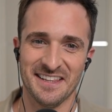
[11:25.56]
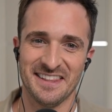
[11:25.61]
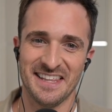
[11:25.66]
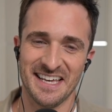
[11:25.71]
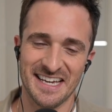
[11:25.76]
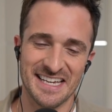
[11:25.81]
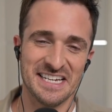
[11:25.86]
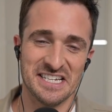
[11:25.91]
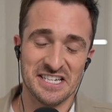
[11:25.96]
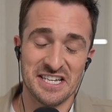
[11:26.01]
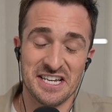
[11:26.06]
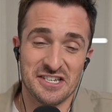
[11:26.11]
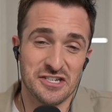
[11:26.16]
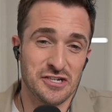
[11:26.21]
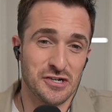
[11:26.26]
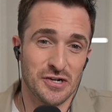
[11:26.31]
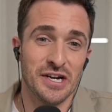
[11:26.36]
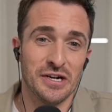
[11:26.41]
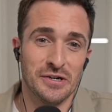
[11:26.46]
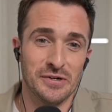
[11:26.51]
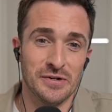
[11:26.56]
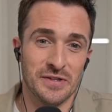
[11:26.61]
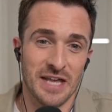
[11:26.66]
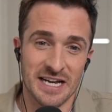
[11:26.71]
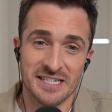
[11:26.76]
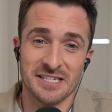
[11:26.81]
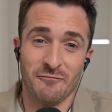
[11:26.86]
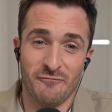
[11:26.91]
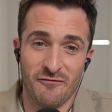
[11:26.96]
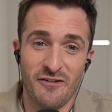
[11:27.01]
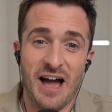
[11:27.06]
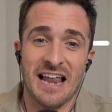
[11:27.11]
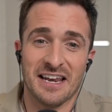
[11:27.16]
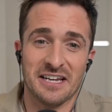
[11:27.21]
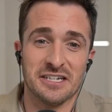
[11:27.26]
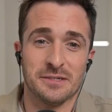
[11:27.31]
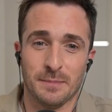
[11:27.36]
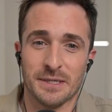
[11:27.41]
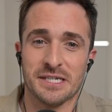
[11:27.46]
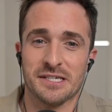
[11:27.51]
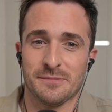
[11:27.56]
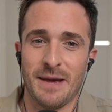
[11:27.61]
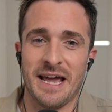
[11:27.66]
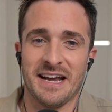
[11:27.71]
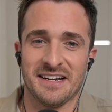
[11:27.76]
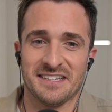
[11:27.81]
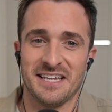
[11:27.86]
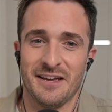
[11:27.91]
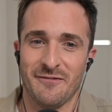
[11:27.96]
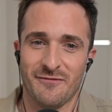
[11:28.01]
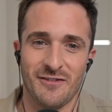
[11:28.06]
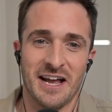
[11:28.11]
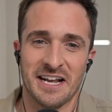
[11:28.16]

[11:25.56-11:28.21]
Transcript: that is, it's true. That's a valid perspective.